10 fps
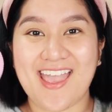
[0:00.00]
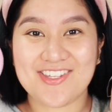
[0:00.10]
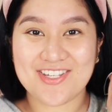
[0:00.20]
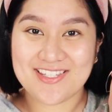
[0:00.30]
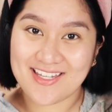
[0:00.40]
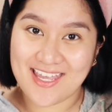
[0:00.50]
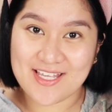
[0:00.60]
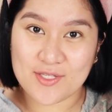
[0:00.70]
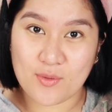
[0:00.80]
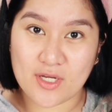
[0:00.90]
And just in
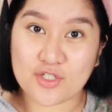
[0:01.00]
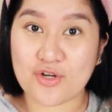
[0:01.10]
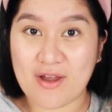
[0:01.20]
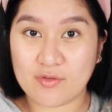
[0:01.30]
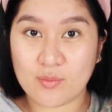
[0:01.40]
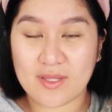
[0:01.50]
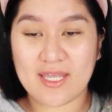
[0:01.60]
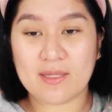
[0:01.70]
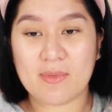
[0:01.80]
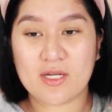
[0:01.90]
case you wanna travel with
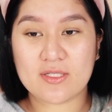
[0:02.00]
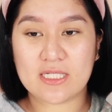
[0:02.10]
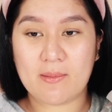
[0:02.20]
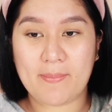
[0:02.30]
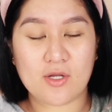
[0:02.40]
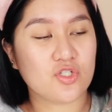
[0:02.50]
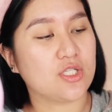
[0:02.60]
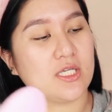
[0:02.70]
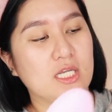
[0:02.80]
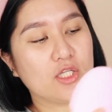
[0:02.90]
it, meron silang
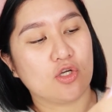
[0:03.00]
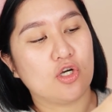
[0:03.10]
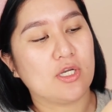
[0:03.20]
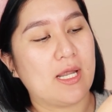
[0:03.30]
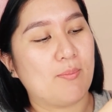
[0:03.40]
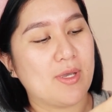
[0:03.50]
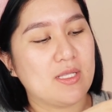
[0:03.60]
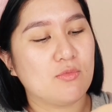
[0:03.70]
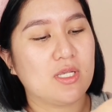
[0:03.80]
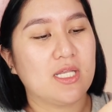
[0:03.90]
pouch na ganito na
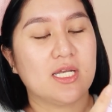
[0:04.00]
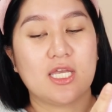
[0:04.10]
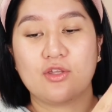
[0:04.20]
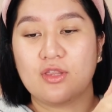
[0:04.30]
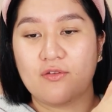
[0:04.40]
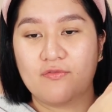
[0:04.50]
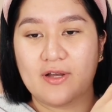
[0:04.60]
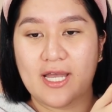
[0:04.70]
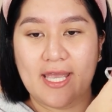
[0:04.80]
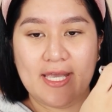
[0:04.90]
pwede mo ilagay yung
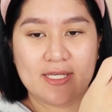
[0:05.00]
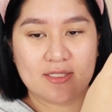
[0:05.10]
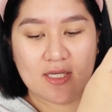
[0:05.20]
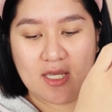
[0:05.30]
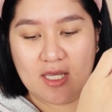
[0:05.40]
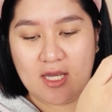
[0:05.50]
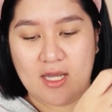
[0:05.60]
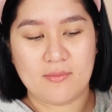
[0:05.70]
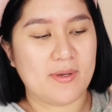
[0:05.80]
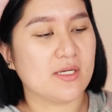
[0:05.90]
device.
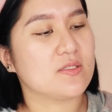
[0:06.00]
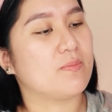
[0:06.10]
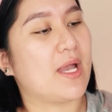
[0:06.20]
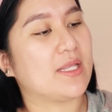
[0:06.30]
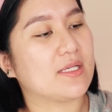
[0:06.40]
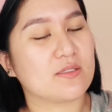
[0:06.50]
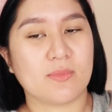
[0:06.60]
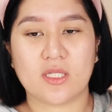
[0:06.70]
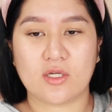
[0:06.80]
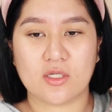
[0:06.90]
Ayan. Parang spandex
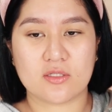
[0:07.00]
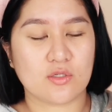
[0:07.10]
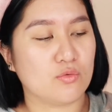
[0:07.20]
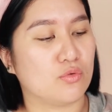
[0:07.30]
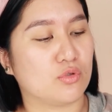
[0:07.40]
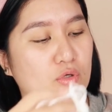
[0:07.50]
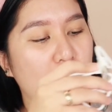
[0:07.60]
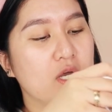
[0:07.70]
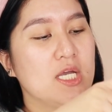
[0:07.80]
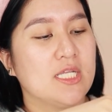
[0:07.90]
material siguro to.
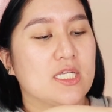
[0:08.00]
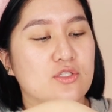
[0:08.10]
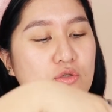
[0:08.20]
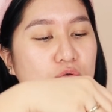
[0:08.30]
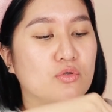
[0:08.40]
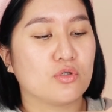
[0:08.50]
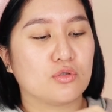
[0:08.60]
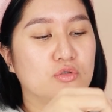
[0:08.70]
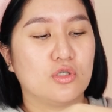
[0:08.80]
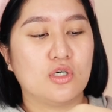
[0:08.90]
Tapos yung
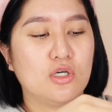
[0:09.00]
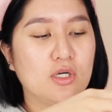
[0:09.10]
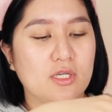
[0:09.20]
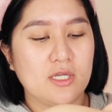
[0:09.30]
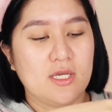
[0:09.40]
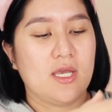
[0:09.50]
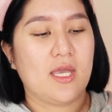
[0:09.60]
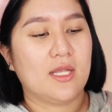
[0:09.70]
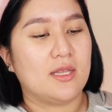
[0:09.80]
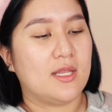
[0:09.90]
cordon.
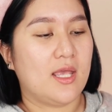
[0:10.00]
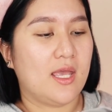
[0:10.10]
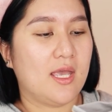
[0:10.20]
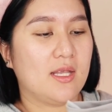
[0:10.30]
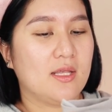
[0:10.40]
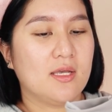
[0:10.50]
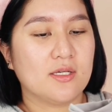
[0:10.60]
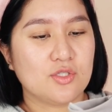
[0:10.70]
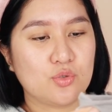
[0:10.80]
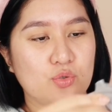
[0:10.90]
And then,
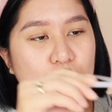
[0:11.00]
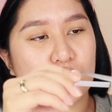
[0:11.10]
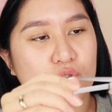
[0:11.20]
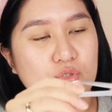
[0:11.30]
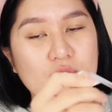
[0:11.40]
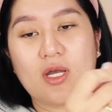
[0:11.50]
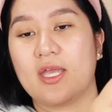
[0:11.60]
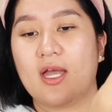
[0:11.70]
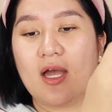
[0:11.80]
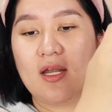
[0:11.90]
tush!
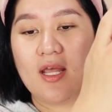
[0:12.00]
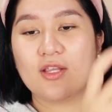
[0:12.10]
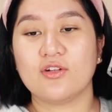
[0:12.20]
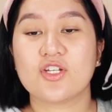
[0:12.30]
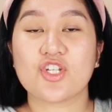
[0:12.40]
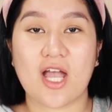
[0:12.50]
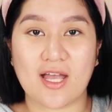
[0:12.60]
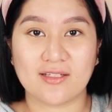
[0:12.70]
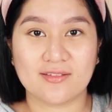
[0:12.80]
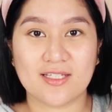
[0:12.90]
Ayan. Eto na
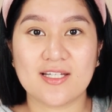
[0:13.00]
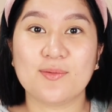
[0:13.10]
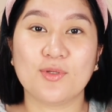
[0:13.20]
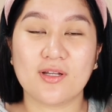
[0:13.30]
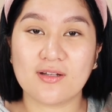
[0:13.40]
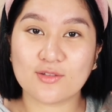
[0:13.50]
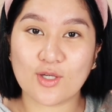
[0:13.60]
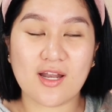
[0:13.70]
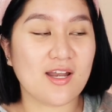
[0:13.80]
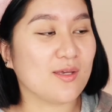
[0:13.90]
siya. Dadali mo na lang to.
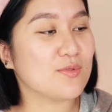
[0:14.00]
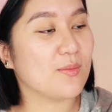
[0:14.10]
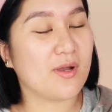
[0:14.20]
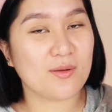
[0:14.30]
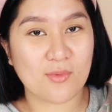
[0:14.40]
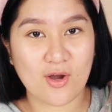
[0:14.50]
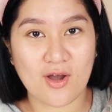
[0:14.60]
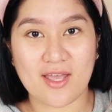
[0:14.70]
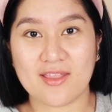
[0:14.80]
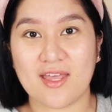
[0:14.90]
Ilalagay mo sa bag
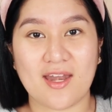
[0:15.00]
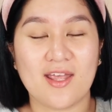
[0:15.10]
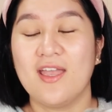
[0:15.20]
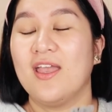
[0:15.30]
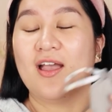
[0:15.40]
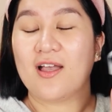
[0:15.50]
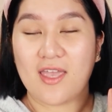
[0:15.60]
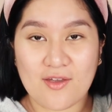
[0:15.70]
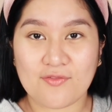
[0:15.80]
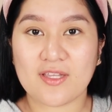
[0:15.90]
mo. And then,
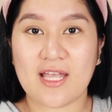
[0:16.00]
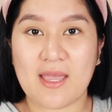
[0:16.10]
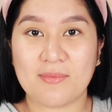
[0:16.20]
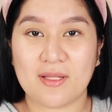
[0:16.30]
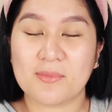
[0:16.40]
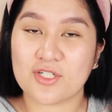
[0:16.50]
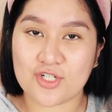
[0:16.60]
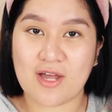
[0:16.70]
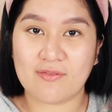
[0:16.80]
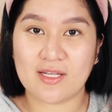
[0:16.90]
every time na
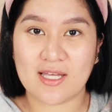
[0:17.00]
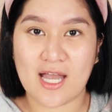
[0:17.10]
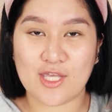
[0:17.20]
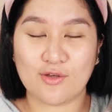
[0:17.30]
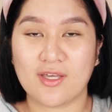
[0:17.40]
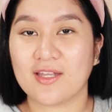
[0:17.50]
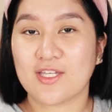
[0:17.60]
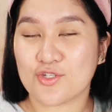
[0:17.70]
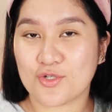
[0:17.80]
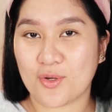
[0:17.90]
magta-travel ka, you can
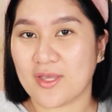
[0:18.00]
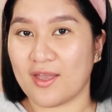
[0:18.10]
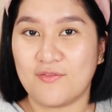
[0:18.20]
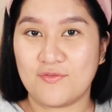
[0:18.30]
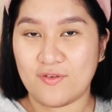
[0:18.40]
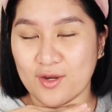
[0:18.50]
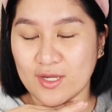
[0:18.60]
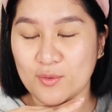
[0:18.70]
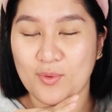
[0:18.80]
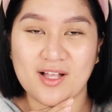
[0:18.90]
enjoy a
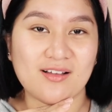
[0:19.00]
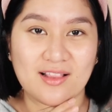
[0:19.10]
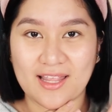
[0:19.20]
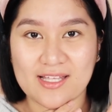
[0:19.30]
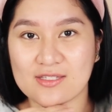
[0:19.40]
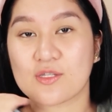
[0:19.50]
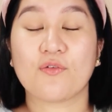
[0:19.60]
very well-cleansed